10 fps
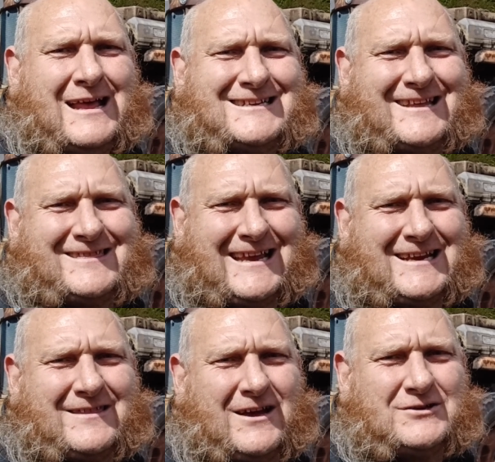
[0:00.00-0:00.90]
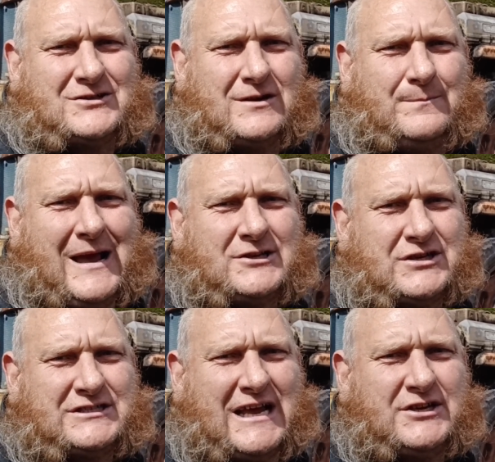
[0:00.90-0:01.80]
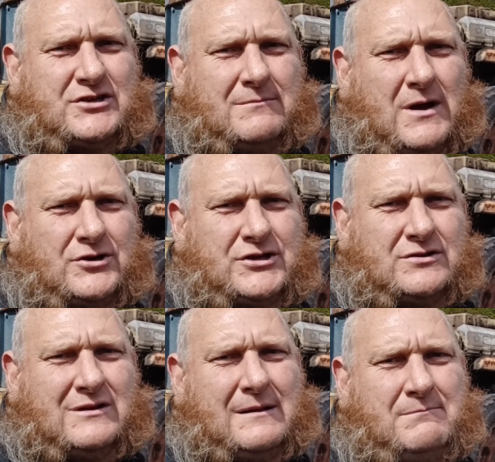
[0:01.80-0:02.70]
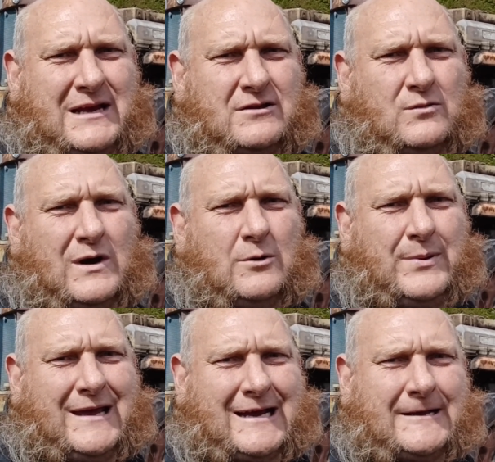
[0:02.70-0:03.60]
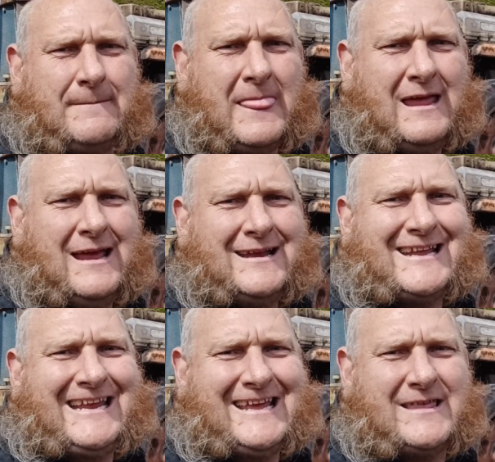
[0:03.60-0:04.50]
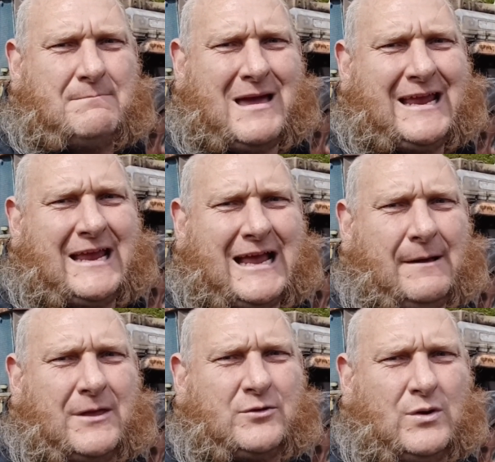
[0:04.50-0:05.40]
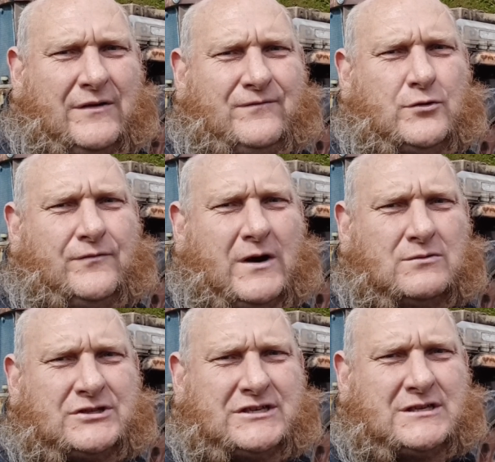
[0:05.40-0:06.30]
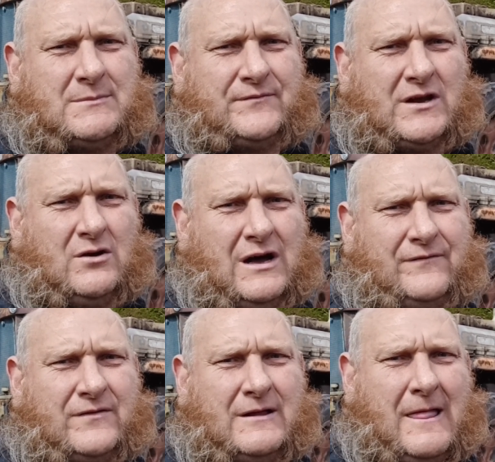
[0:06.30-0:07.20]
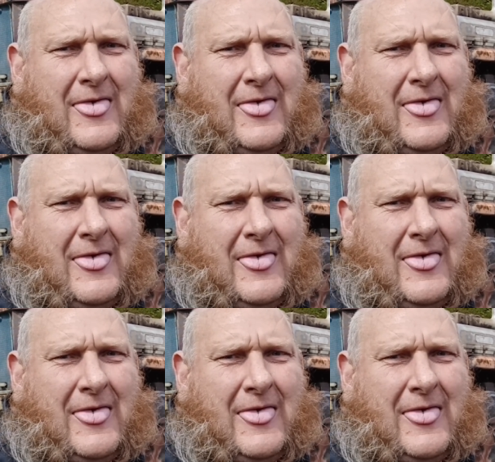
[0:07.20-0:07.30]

So think of those two batteries as your emotional and mental well-being, together making up the 24 volt system of your life.